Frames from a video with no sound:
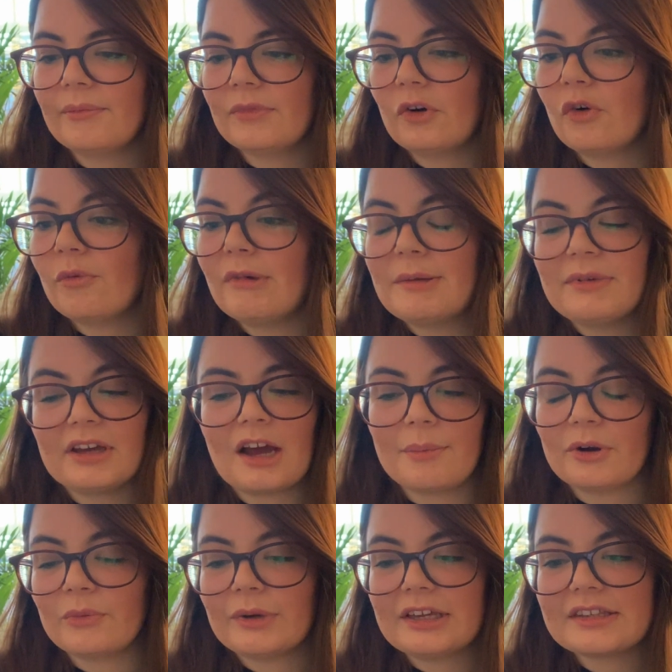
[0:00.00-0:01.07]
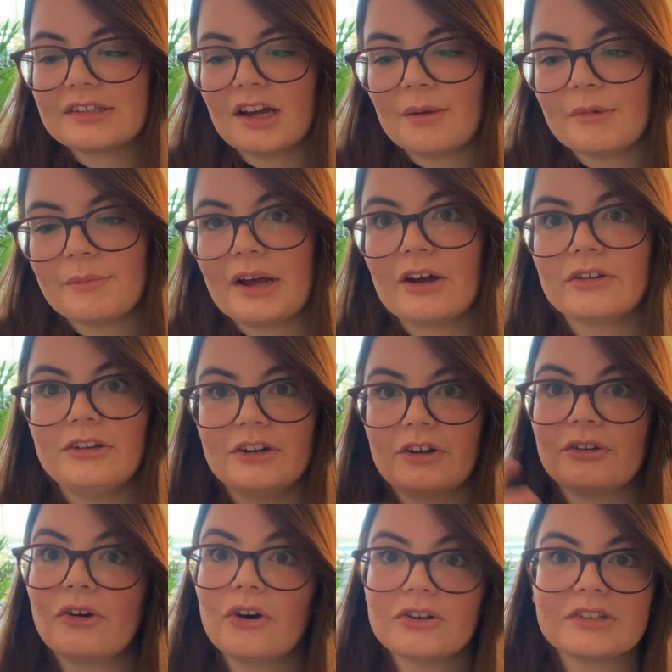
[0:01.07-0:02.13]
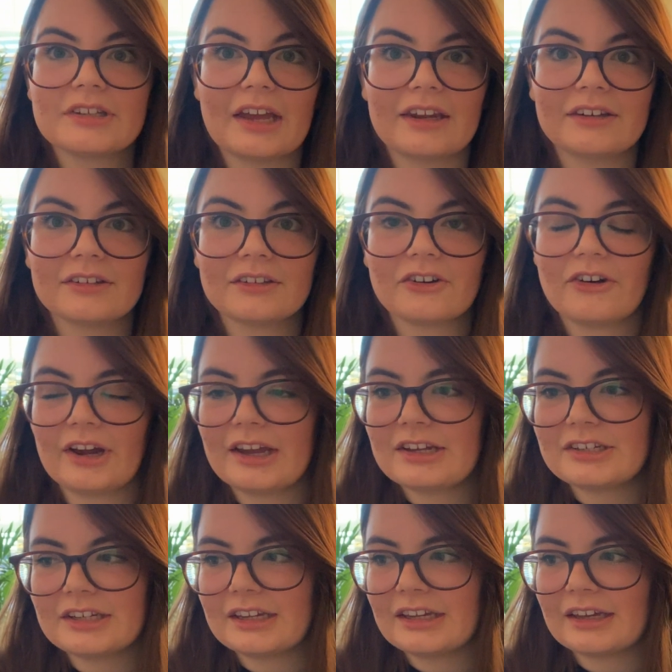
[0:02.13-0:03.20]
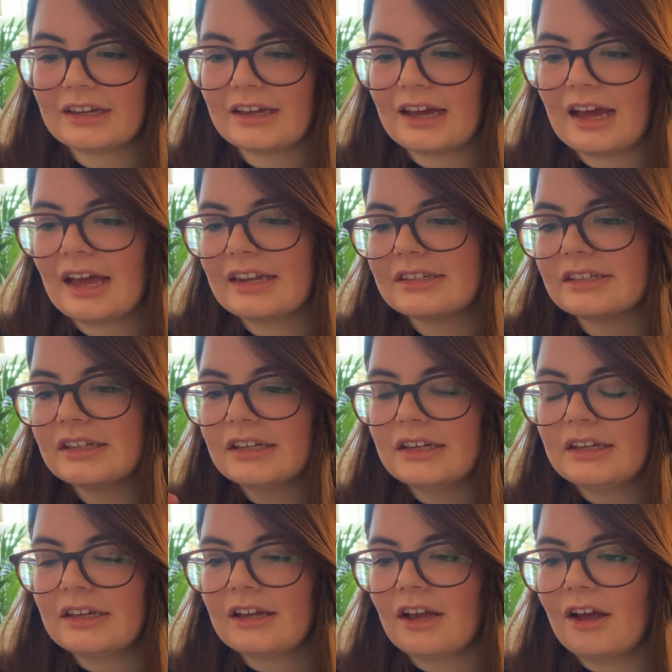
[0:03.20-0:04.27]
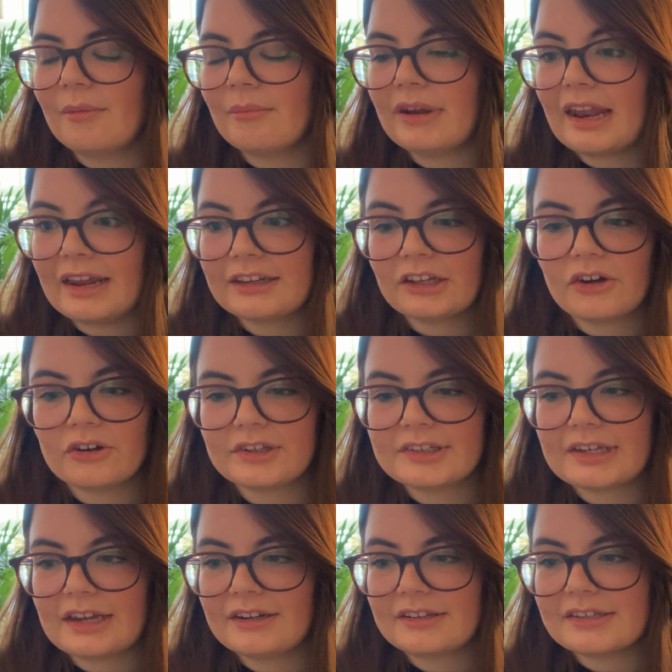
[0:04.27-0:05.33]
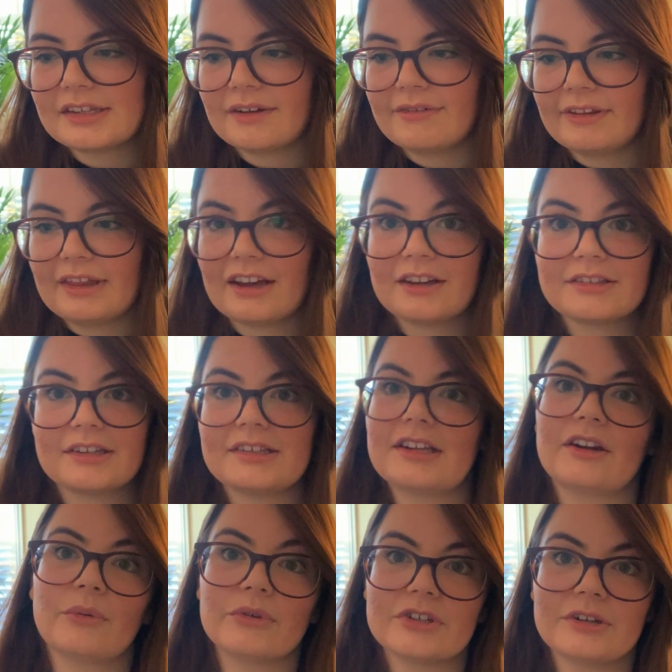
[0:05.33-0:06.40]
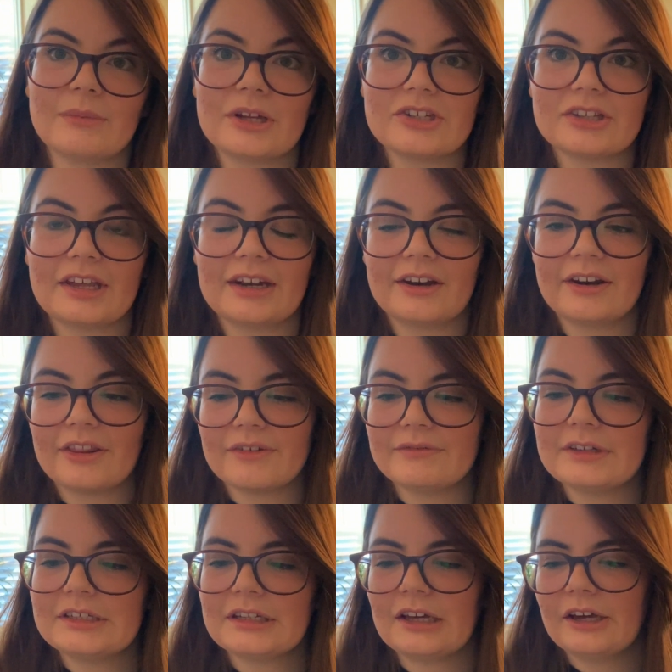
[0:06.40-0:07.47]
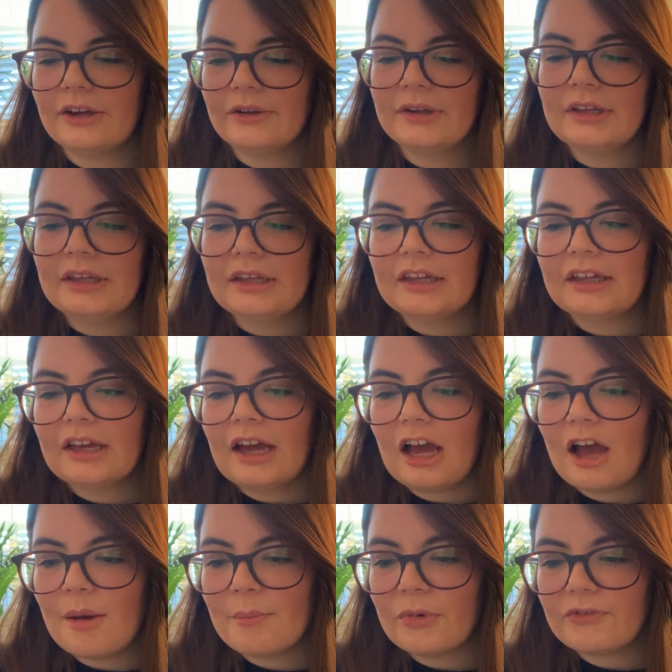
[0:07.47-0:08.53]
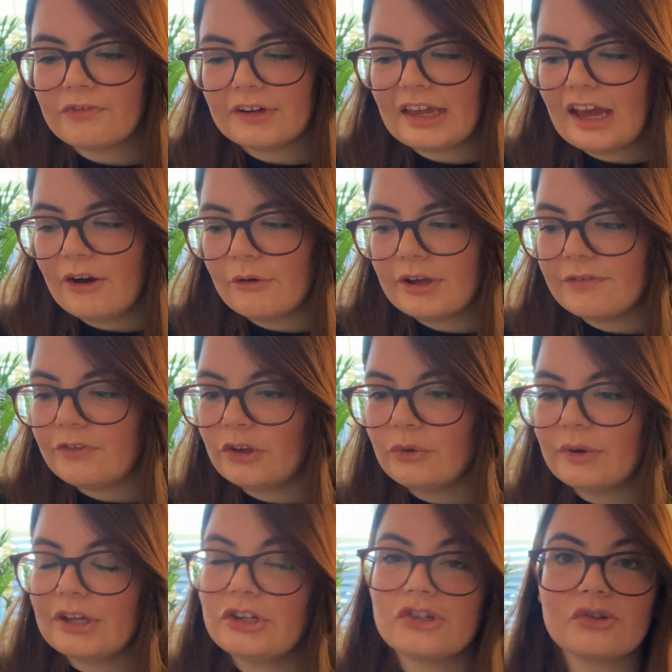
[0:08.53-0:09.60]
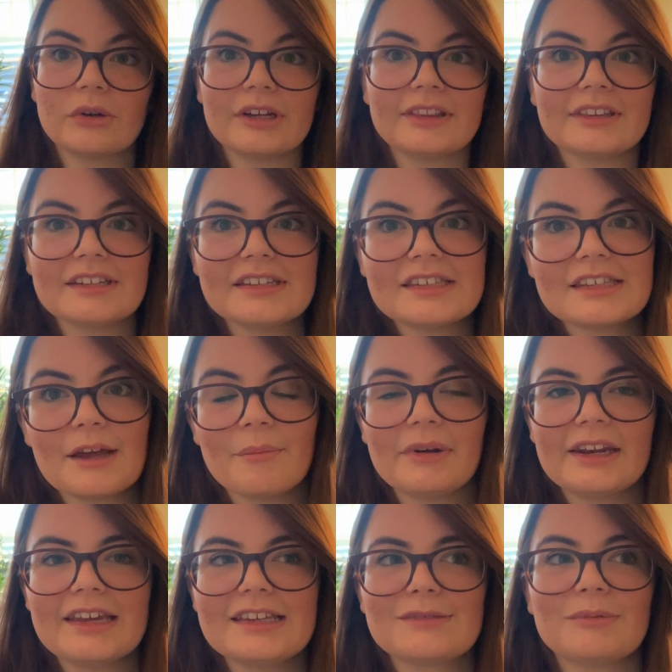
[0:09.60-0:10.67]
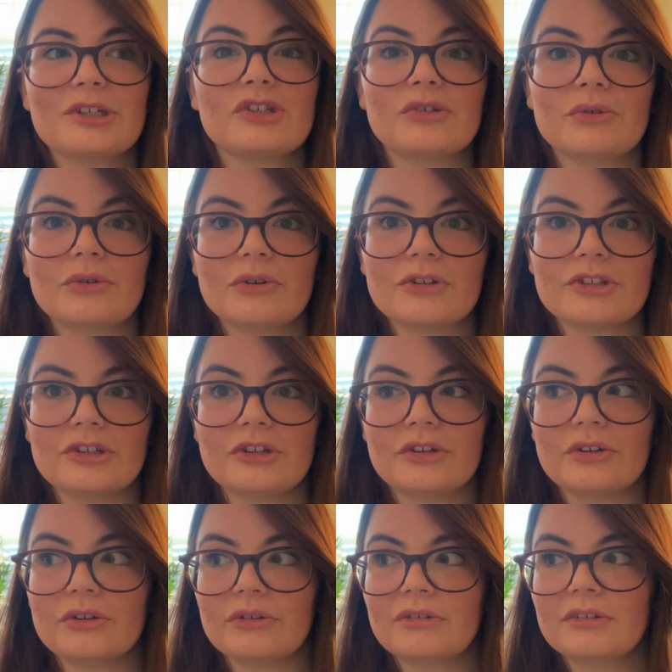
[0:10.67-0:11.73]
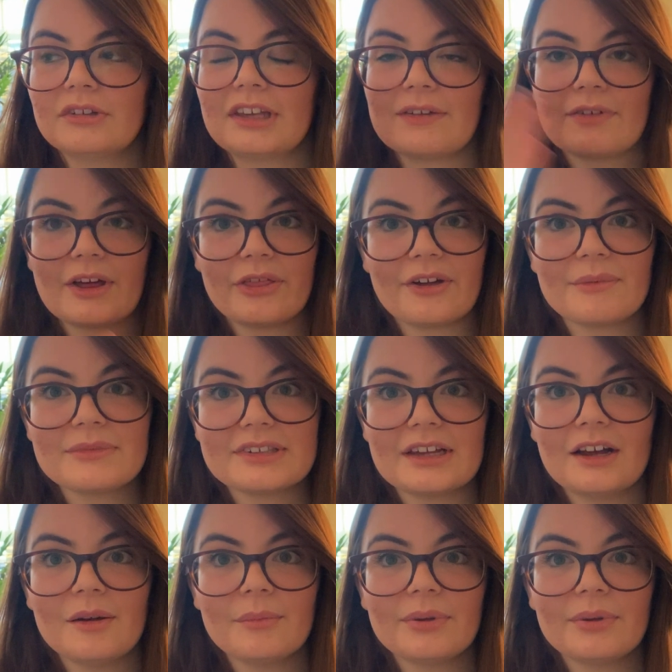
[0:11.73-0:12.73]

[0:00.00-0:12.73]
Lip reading: or maybe a couple of weeks' time about, you know, content creating and planning content and stuff like that, because I said I wanted to mention that in another video. But for now, if you enjoyed this, please be sure to give it a thumbs up.